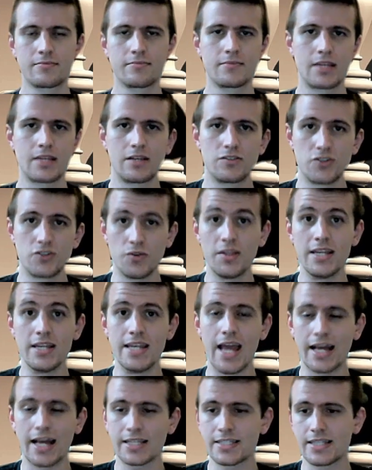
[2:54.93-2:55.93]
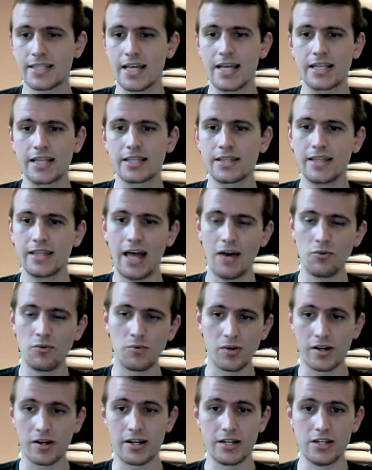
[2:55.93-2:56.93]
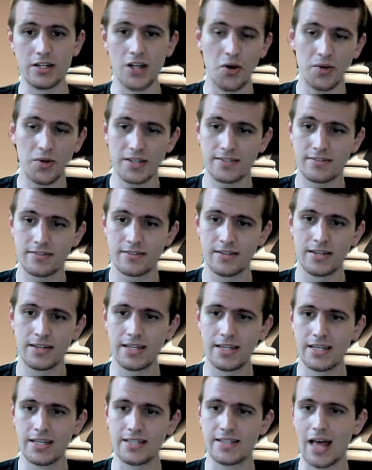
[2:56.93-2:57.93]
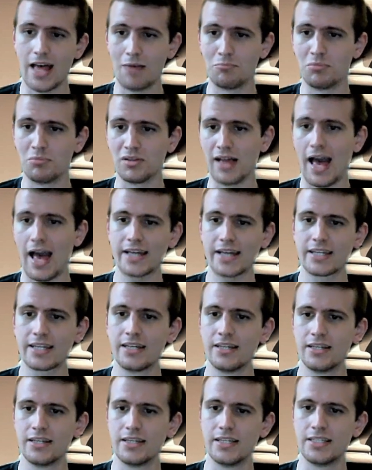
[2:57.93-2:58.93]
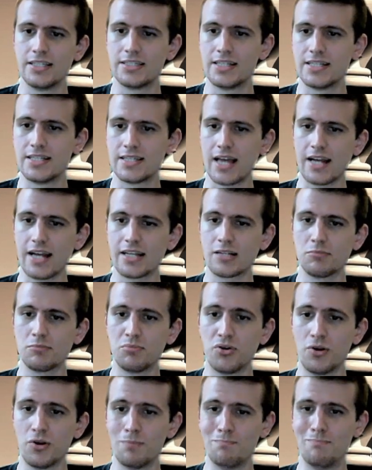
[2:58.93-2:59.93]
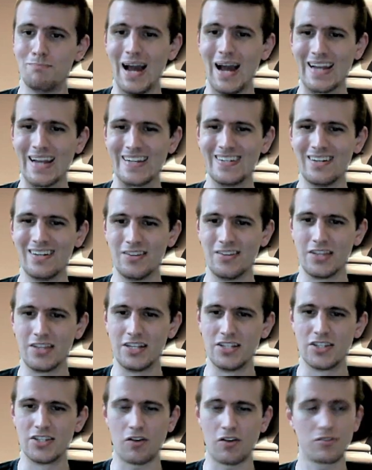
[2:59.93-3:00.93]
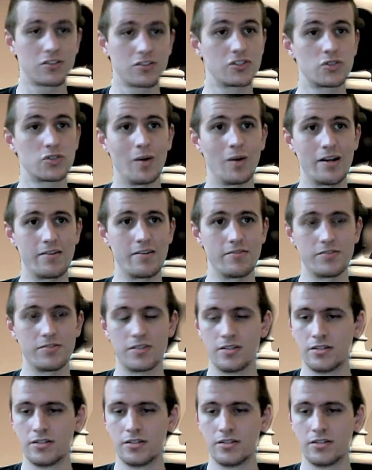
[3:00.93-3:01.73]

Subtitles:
So the next thing that we're going to notice is that black is deciding to put a bind on the dark squares.